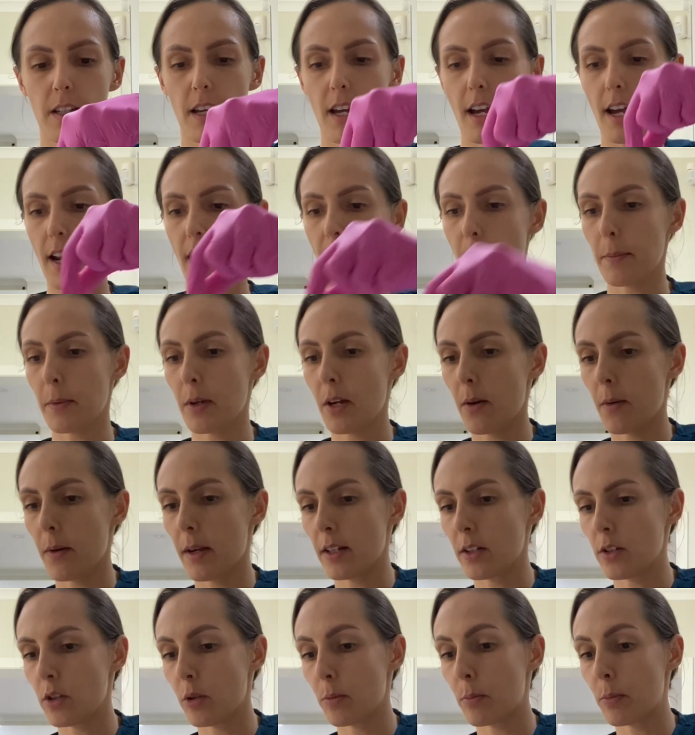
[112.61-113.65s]
and I'm going
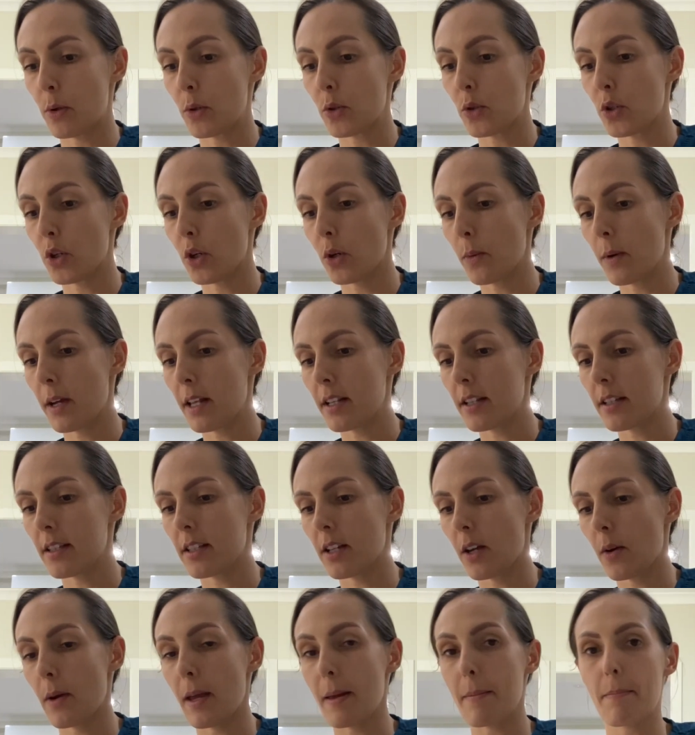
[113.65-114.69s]
to put 2 in
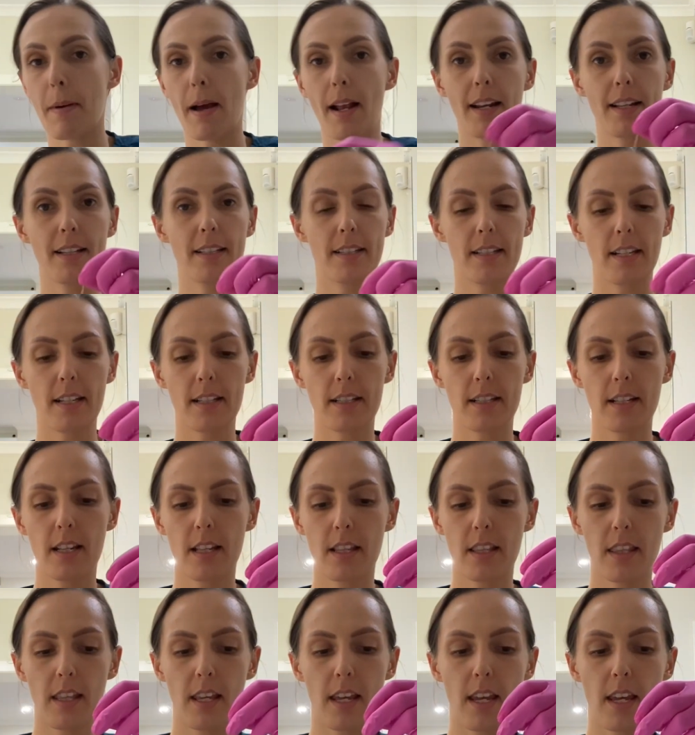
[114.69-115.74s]
so it balances
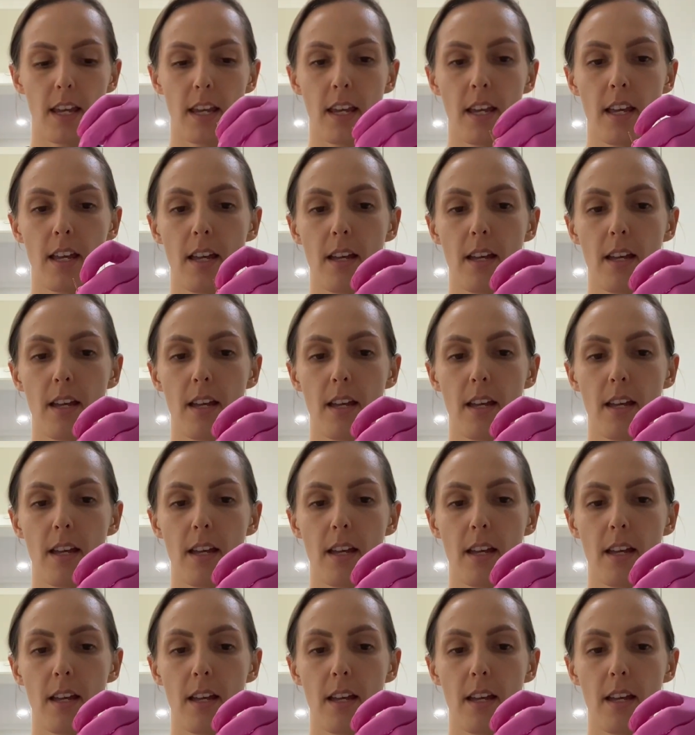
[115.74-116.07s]
the